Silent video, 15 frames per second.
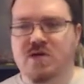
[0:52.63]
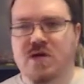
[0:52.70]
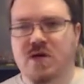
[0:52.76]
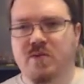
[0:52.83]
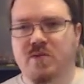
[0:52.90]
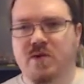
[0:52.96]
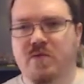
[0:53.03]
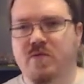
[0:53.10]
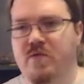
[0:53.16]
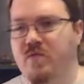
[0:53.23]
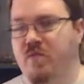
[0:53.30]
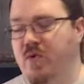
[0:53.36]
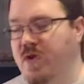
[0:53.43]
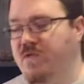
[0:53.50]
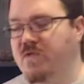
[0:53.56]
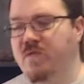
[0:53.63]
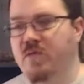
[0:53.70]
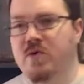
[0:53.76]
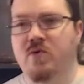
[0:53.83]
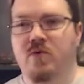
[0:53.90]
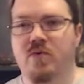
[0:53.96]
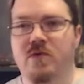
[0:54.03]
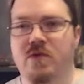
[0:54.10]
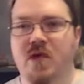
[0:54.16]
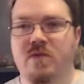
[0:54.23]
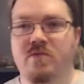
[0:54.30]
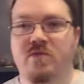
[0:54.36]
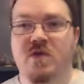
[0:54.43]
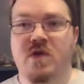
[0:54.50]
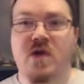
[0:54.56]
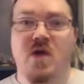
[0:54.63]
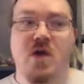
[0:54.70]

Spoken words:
take a bit of a break from your normal games,